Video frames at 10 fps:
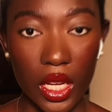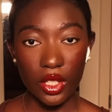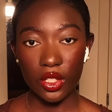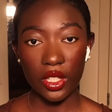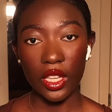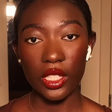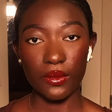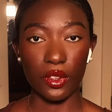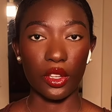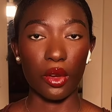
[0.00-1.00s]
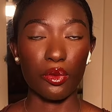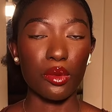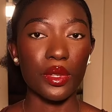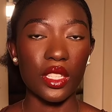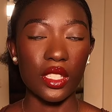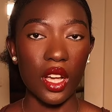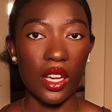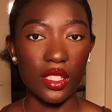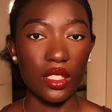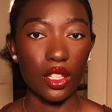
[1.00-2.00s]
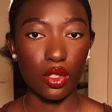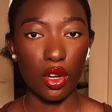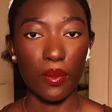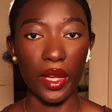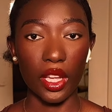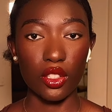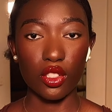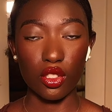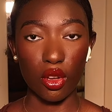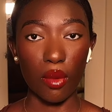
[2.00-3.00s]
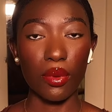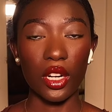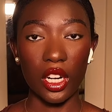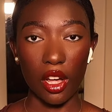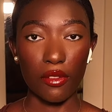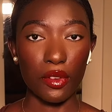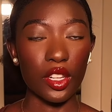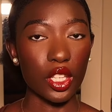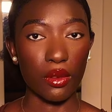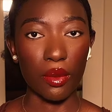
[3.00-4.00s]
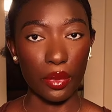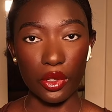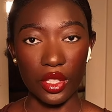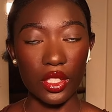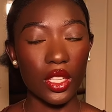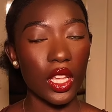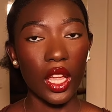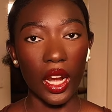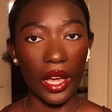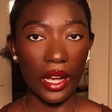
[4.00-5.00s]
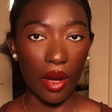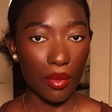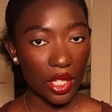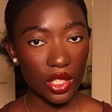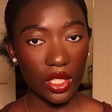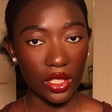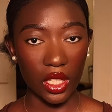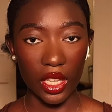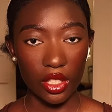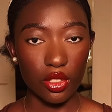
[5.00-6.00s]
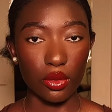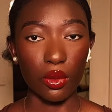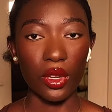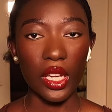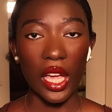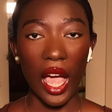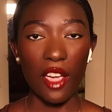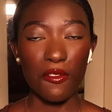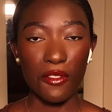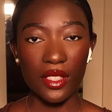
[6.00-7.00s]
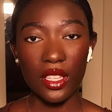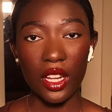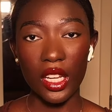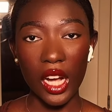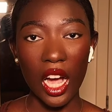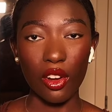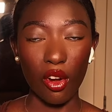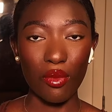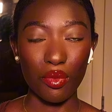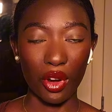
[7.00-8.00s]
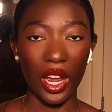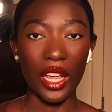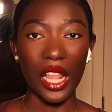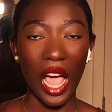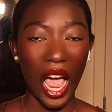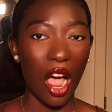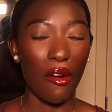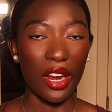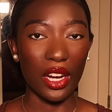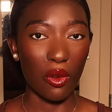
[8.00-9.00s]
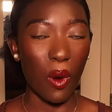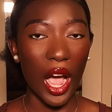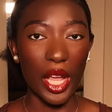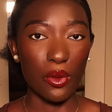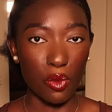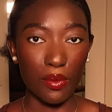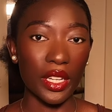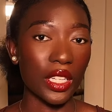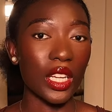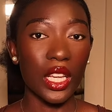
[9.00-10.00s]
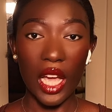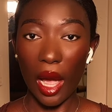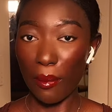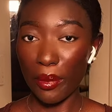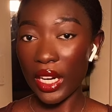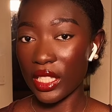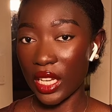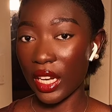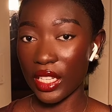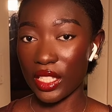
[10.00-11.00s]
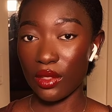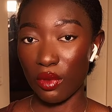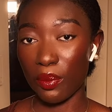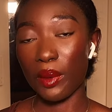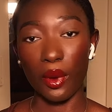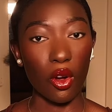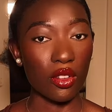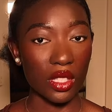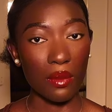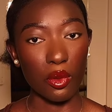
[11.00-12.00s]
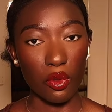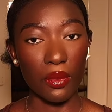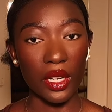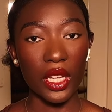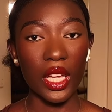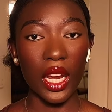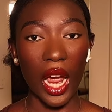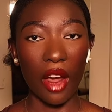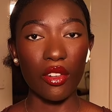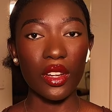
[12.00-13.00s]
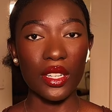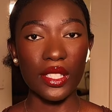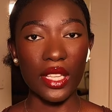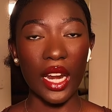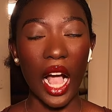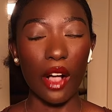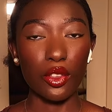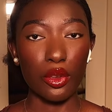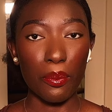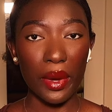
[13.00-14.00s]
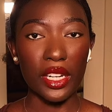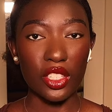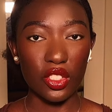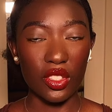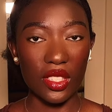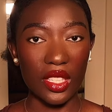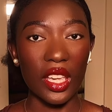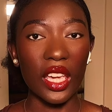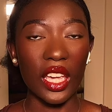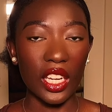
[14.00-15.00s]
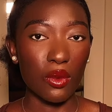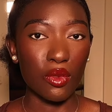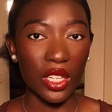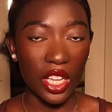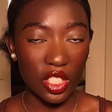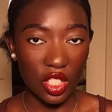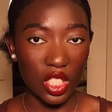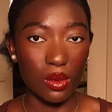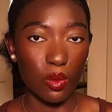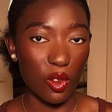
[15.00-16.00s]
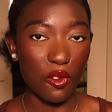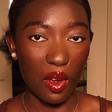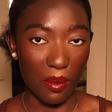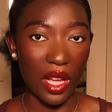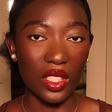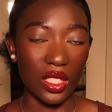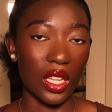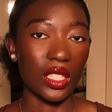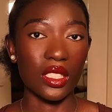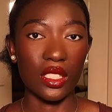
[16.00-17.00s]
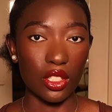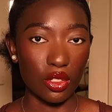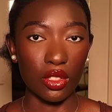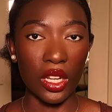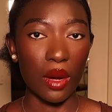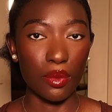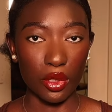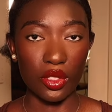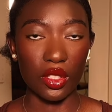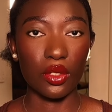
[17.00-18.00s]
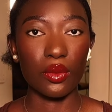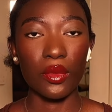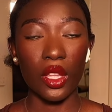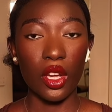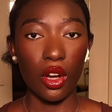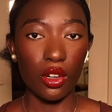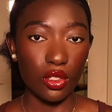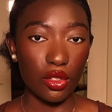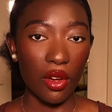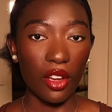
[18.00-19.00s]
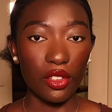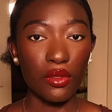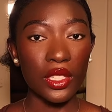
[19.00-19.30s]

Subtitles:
In today's video, we'll be discussing the topic Stop Loving Your Abusers. Like I mentioned in the intro, I physically can't comprehend how and why women are mainly targeting women because I'm a woman. I don't understand how you manage to stay in a relationship with a man that is literally abusing you. Although I do